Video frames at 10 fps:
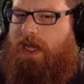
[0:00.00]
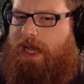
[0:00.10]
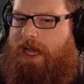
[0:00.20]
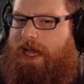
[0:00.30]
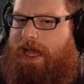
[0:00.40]

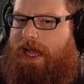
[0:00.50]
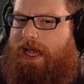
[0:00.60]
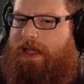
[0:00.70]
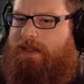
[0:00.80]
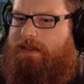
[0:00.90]

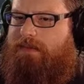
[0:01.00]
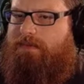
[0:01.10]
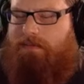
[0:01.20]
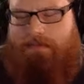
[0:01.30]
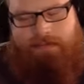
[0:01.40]

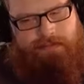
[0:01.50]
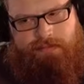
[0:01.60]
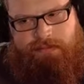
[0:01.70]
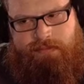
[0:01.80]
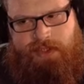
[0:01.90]

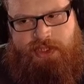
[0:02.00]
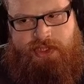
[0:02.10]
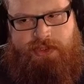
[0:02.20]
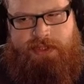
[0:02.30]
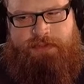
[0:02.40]
There's
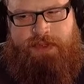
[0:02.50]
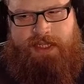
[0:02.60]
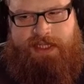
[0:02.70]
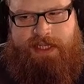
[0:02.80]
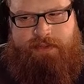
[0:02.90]
two different
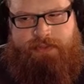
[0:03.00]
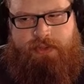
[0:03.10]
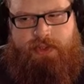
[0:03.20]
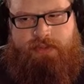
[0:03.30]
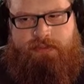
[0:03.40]
things here,
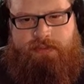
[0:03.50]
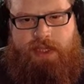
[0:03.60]
Fusion.